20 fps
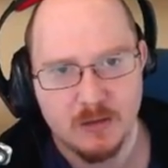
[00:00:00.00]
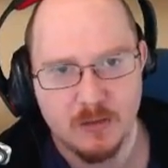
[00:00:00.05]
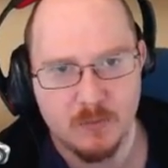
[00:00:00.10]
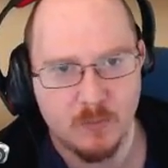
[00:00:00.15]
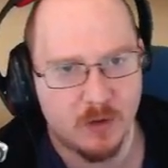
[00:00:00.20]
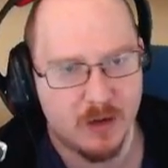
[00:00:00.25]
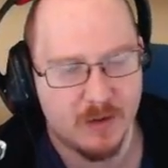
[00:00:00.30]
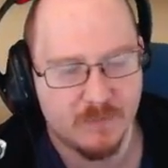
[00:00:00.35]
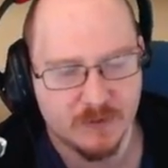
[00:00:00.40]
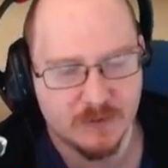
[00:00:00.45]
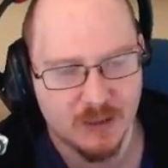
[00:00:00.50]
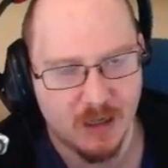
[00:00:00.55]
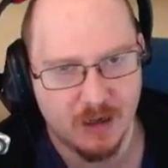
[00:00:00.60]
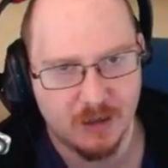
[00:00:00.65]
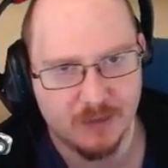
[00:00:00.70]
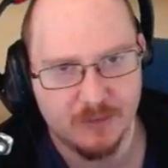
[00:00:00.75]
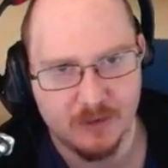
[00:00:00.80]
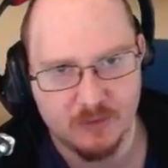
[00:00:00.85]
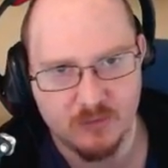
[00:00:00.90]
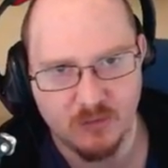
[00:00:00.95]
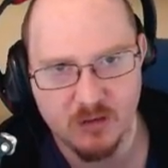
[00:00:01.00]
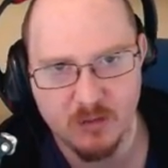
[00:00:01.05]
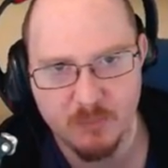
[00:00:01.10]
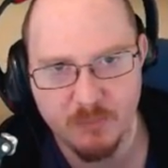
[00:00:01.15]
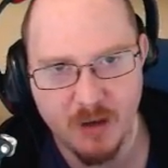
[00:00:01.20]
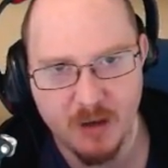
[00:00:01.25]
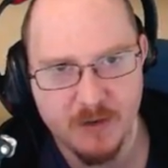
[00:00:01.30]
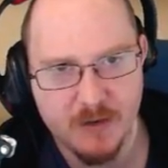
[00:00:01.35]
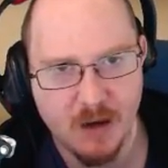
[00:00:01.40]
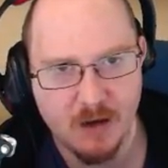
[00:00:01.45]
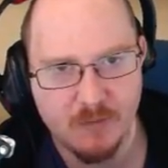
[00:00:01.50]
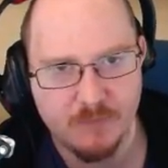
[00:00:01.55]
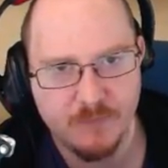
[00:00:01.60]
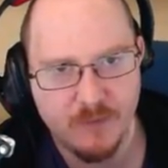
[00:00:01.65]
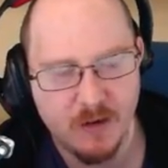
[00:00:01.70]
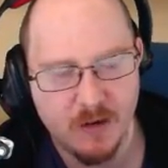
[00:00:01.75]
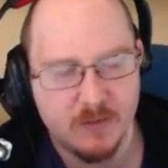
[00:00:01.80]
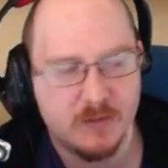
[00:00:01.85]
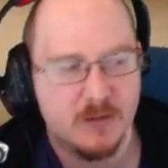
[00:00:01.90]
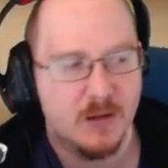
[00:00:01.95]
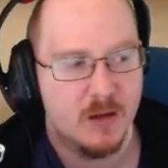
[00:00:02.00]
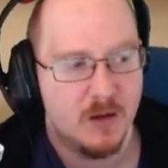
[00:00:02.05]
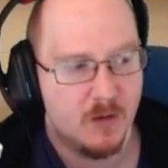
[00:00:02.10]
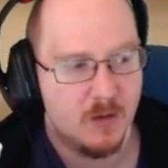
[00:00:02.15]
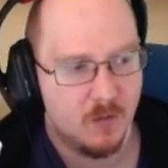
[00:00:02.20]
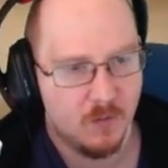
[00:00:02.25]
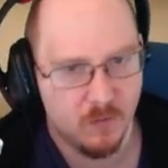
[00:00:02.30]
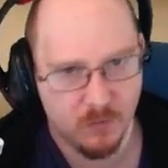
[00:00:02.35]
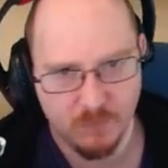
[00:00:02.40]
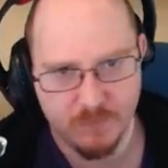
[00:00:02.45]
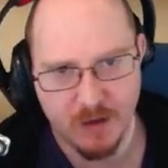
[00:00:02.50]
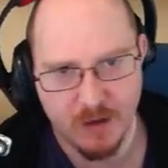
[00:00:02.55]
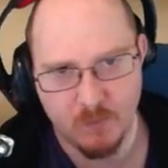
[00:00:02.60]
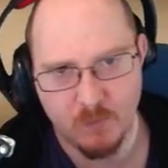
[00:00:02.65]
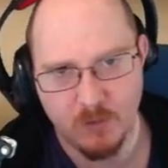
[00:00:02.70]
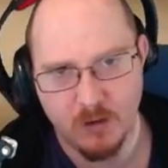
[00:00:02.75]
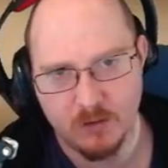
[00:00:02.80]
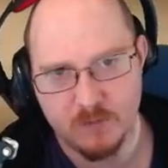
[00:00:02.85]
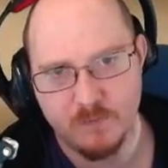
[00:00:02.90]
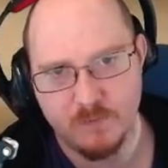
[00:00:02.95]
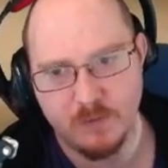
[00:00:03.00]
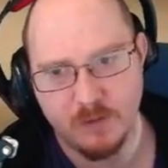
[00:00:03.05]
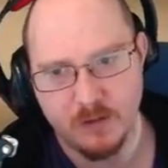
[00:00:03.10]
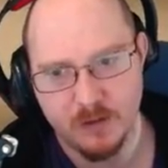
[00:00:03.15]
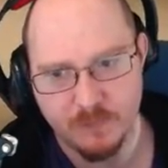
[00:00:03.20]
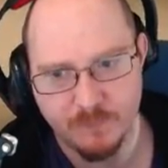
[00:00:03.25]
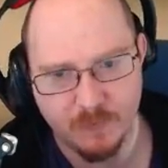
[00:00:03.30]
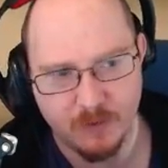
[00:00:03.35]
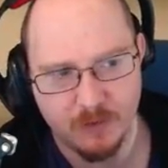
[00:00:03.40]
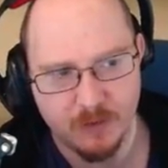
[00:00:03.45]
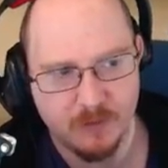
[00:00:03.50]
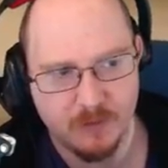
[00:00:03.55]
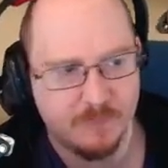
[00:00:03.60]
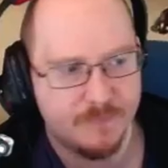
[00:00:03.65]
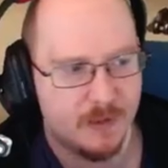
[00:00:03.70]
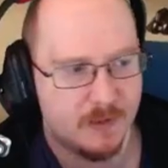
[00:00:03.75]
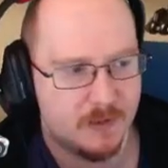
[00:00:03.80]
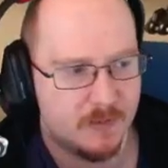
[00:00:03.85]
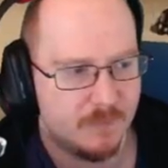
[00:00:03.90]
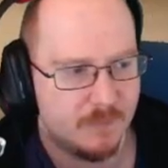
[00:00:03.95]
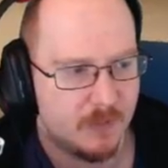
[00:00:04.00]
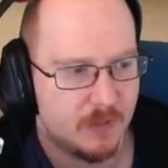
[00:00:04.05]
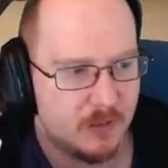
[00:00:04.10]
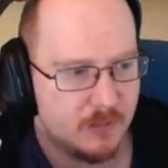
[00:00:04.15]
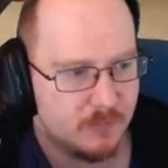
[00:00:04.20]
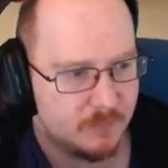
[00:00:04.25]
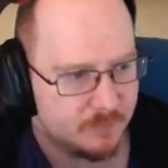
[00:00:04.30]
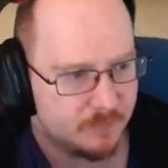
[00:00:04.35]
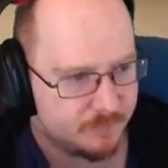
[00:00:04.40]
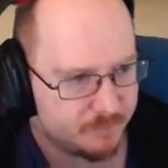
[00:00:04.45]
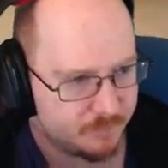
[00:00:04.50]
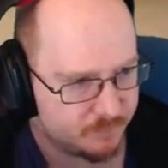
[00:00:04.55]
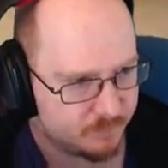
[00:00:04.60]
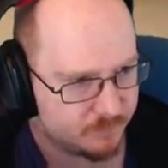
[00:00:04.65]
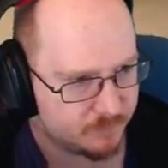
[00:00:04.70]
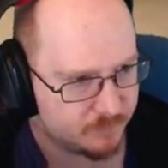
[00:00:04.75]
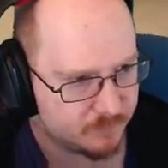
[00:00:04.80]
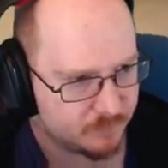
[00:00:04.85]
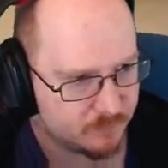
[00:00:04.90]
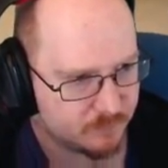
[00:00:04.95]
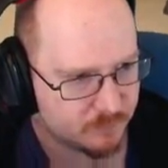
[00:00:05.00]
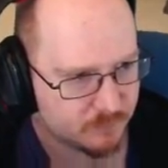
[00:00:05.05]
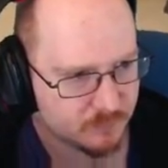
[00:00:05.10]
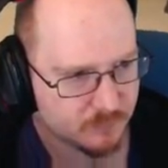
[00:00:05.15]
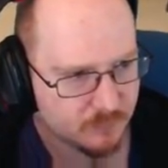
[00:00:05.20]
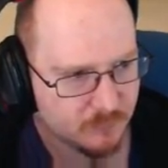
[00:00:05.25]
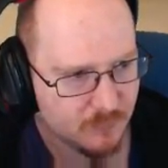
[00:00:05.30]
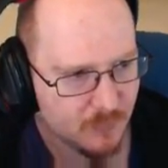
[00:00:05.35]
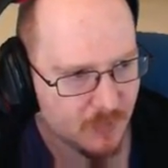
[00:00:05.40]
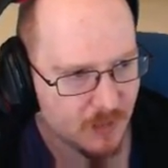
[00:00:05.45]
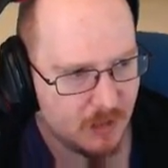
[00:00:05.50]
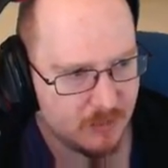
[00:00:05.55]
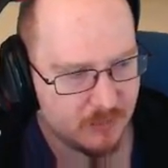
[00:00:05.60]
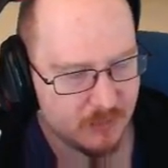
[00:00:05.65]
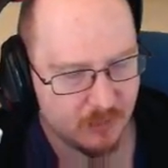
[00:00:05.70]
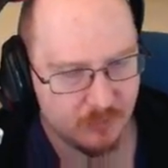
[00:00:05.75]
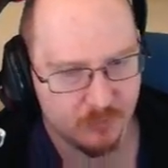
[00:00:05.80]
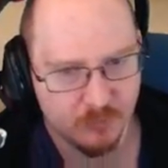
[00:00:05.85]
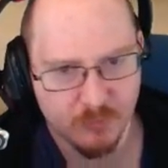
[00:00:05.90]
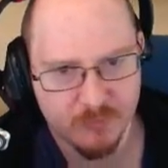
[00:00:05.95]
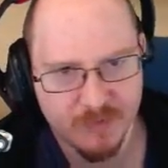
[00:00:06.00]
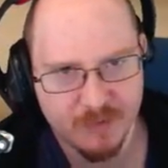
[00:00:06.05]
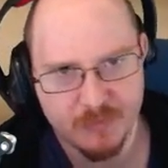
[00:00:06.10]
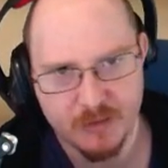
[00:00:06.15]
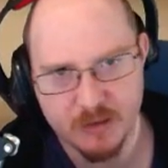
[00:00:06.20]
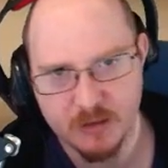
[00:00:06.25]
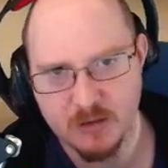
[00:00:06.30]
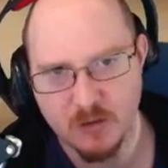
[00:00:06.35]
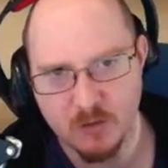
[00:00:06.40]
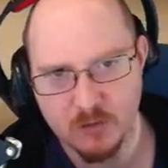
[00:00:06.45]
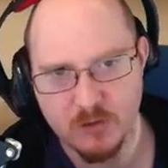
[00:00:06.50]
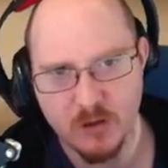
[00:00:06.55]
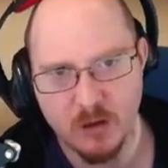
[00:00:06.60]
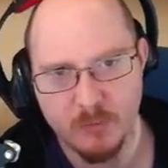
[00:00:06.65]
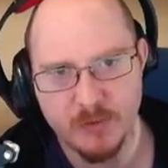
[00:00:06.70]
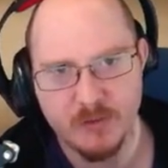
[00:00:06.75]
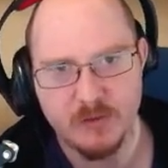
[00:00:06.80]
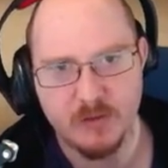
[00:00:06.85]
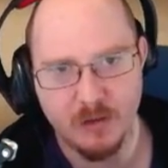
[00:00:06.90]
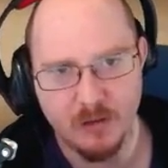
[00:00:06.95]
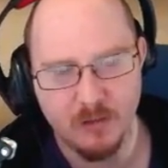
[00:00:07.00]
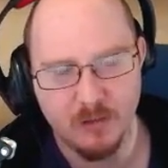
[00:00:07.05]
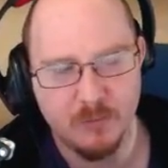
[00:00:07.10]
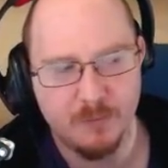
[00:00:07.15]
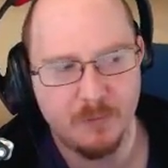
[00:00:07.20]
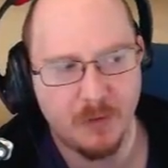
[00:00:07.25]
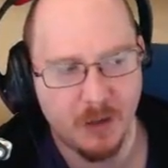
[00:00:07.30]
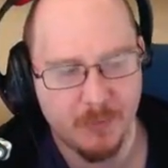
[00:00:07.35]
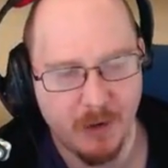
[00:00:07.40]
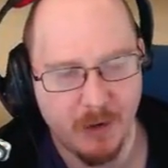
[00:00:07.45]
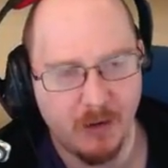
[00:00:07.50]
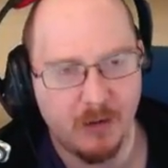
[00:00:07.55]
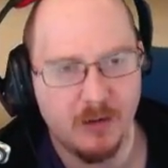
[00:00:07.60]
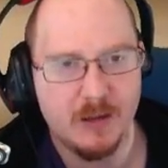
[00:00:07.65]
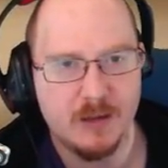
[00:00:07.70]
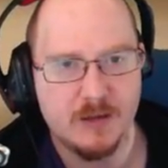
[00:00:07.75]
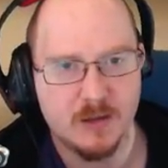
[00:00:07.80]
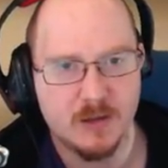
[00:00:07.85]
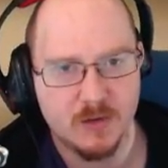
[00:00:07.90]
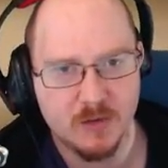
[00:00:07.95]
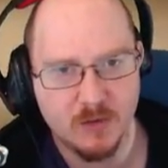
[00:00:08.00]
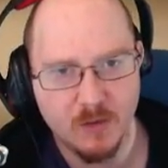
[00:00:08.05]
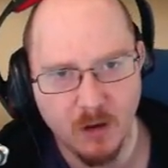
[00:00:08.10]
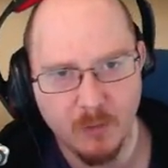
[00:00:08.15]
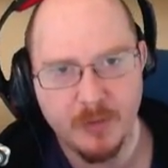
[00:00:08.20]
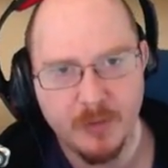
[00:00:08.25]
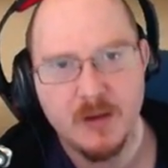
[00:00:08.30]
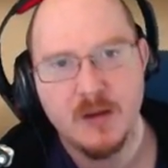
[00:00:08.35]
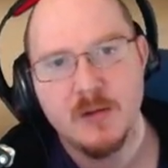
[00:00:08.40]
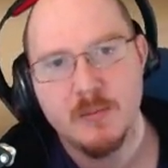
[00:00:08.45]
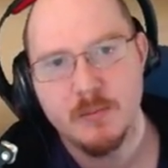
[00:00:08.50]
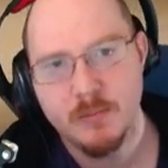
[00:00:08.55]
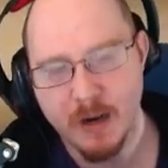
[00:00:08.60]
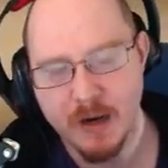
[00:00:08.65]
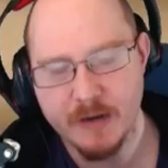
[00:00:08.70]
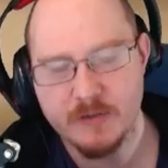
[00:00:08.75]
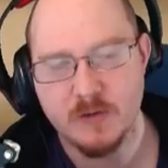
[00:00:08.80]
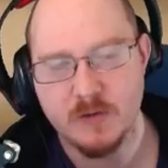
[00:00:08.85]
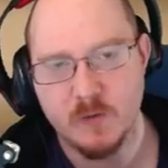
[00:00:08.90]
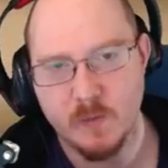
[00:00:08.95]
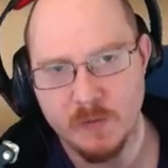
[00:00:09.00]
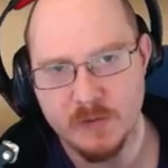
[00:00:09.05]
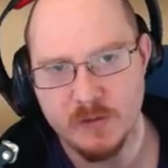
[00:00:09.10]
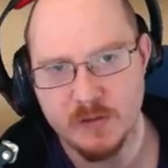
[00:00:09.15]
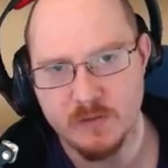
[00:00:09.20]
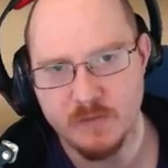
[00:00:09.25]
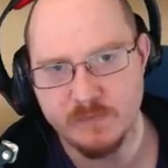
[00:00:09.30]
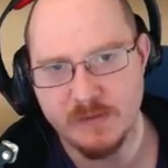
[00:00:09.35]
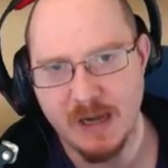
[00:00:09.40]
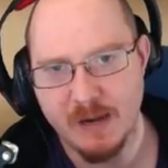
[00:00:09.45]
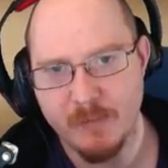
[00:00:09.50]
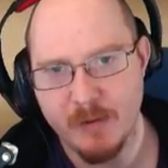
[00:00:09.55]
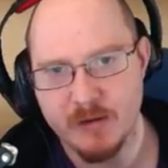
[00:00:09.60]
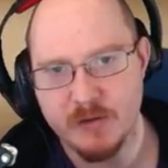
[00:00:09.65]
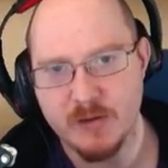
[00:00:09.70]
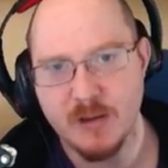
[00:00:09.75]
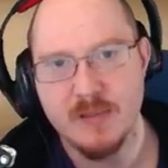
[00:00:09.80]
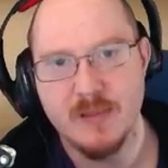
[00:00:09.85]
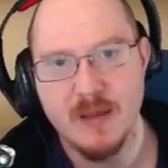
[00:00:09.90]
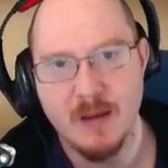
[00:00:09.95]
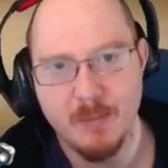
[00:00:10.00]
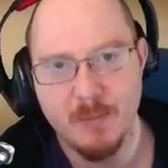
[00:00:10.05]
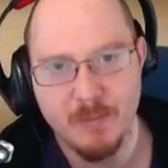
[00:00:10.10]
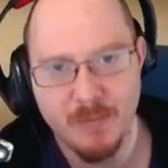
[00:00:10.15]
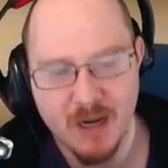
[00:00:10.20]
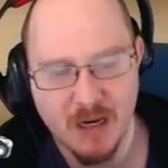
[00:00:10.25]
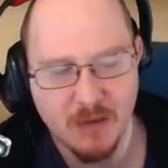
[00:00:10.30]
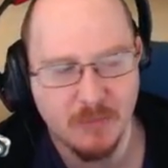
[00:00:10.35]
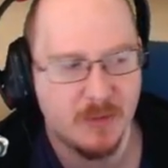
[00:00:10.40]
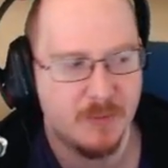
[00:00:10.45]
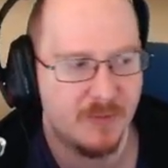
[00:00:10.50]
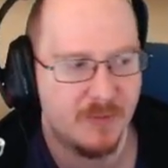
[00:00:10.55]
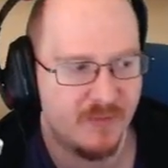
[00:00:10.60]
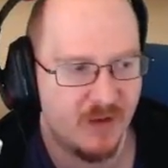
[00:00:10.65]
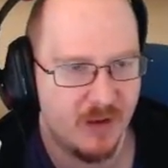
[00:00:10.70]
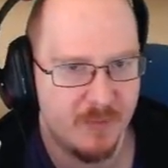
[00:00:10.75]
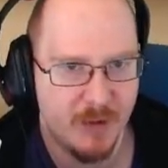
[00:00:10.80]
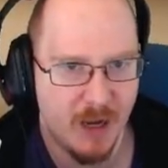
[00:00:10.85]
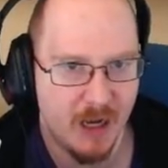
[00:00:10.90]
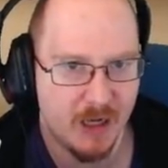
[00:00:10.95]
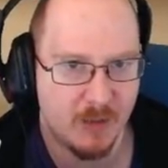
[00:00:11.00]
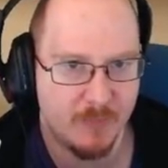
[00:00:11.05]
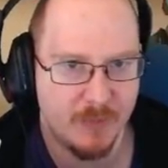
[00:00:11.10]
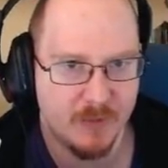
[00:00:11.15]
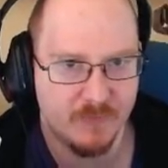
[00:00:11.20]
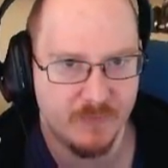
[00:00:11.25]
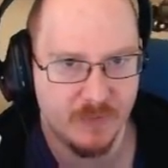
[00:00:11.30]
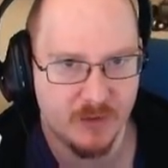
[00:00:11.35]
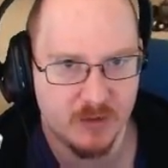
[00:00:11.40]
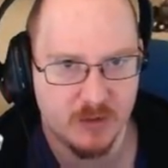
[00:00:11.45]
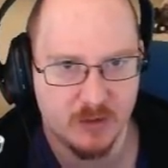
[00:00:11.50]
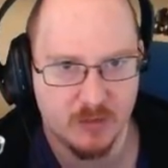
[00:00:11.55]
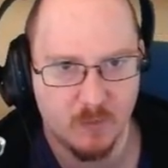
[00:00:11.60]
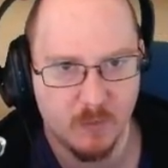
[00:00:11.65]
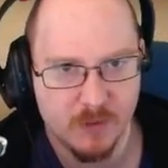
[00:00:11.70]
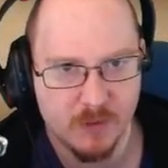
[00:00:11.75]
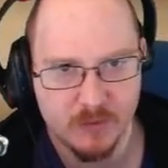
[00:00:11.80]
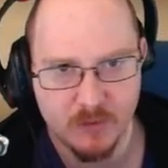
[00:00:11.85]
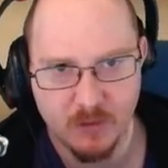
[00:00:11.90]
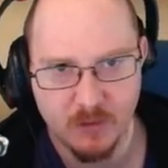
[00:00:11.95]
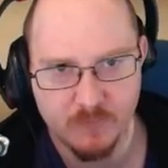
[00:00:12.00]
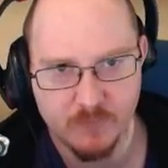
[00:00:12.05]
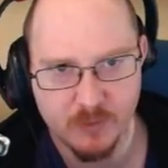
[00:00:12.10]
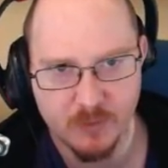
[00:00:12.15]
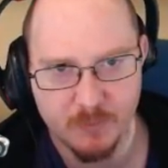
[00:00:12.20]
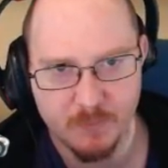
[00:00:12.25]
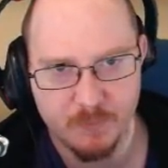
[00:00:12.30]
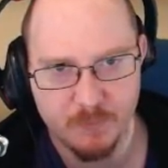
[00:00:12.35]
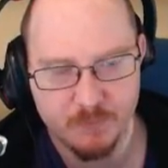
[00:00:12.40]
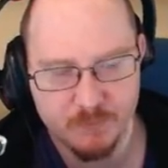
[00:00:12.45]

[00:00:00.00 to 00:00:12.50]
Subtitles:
whatever target they're trying to burn down first, all of that works very, very effectively. In general, remember that your job is still primarily to stop major sources of damage, and then maybe provide backup in finishing the Winston off with a